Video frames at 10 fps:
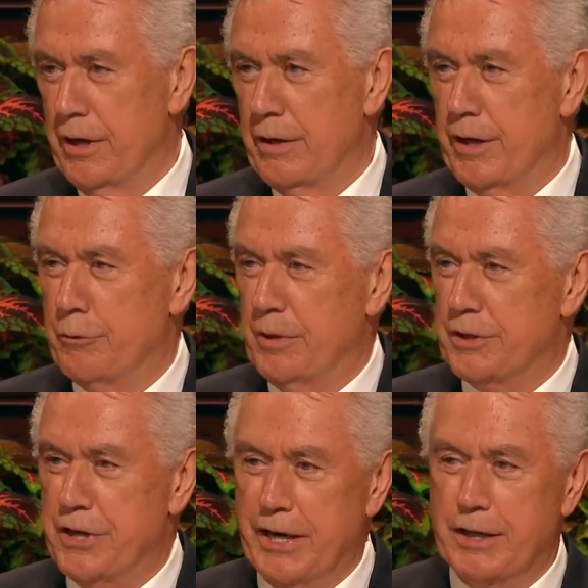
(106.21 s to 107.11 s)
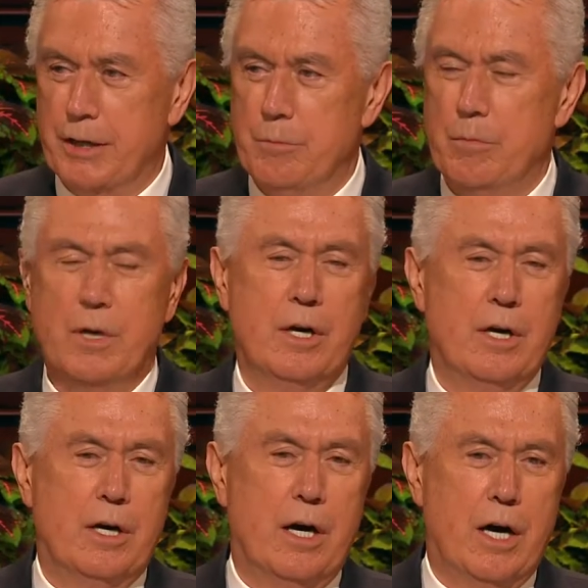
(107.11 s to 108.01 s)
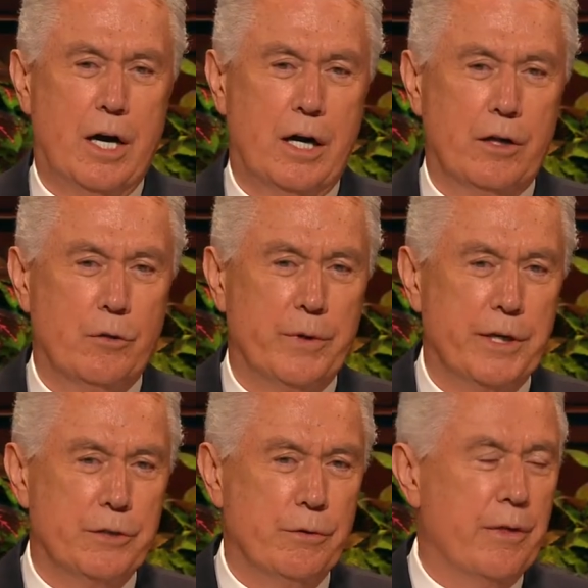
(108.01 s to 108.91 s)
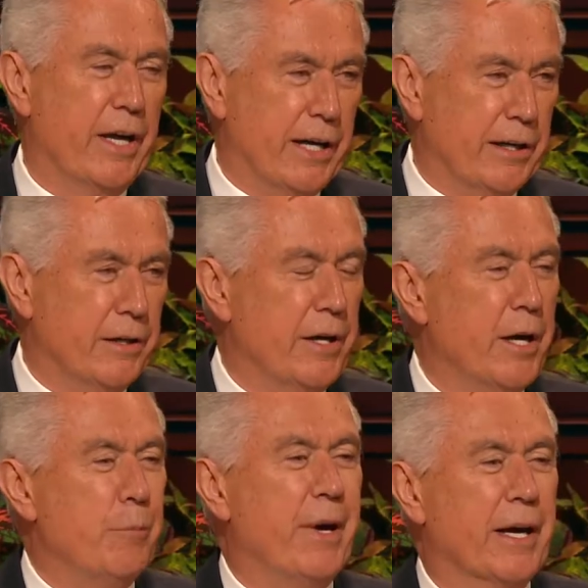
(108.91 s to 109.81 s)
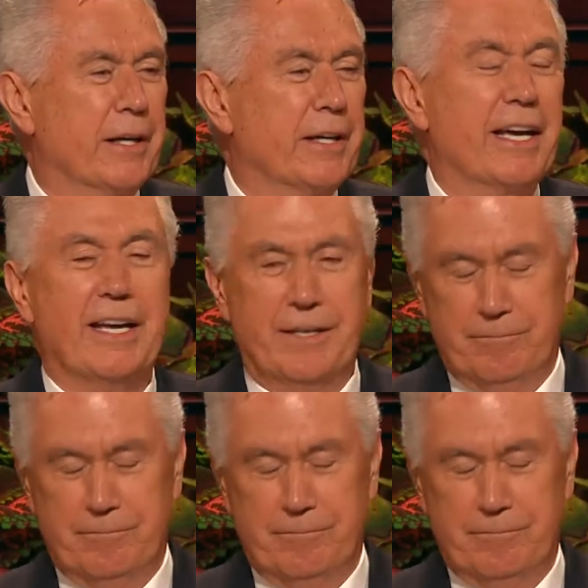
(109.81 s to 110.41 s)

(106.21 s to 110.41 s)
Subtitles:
that will take him all the way to there and back again.